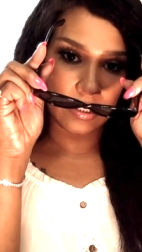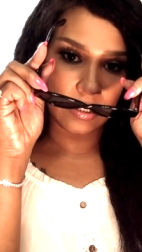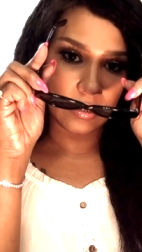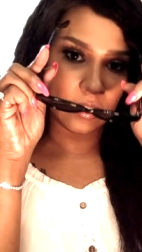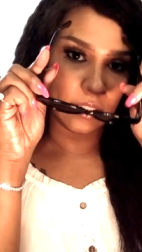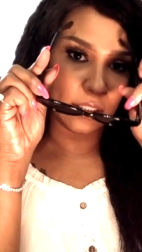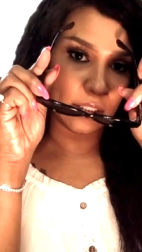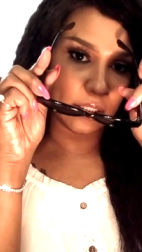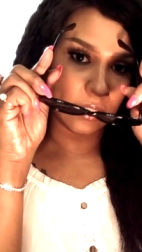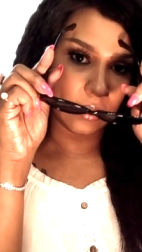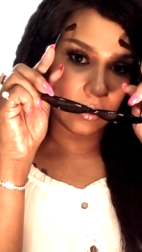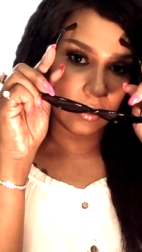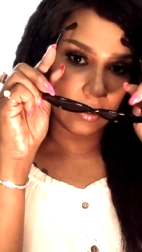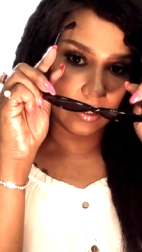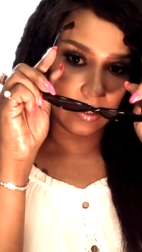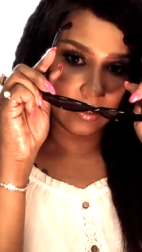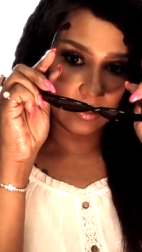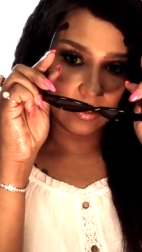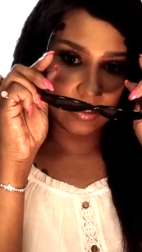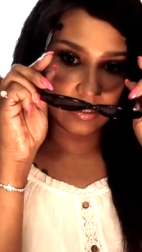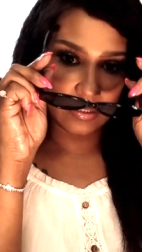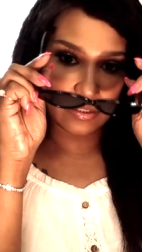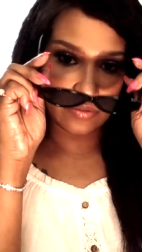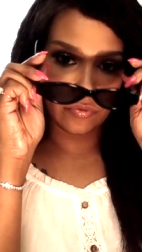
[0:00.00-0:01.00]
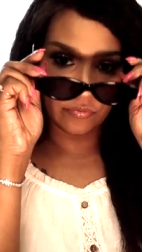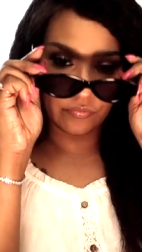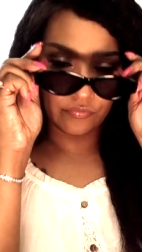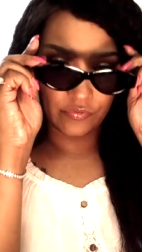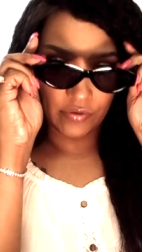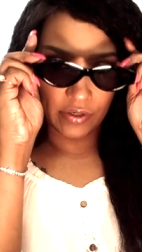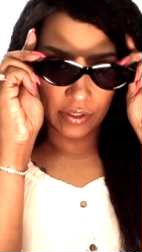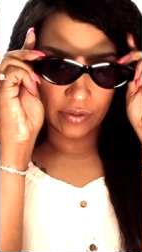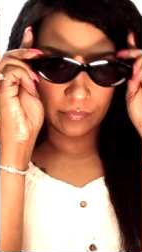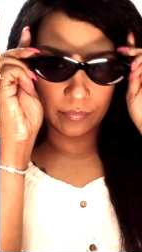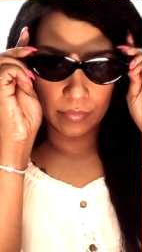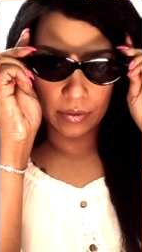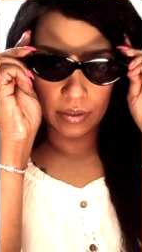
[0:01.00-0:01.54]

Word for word: and I think I got these from Five